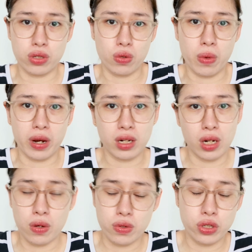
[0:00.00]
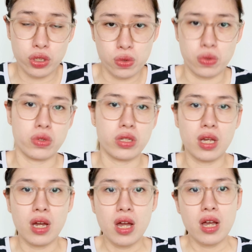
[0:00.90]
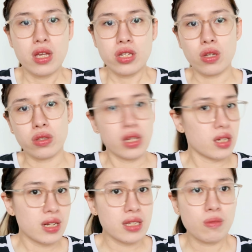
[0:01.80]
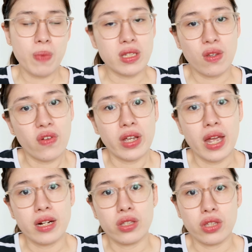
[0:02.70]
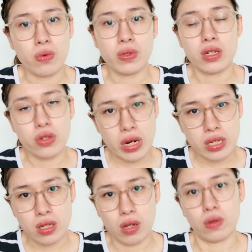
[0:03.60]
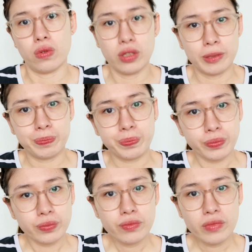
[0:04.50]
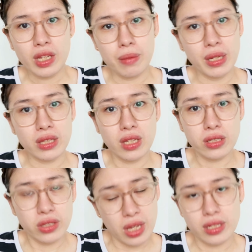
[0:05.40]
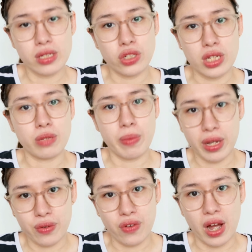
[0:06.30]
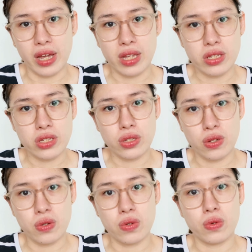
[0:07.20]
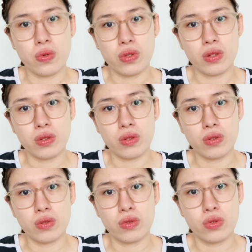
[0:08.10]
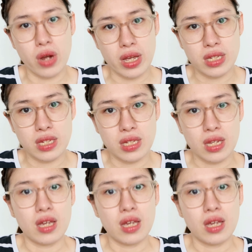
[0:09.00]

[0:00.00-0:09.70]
to wear closed shoes. So they did not specify anything with dress code, but that is just my advice, to dress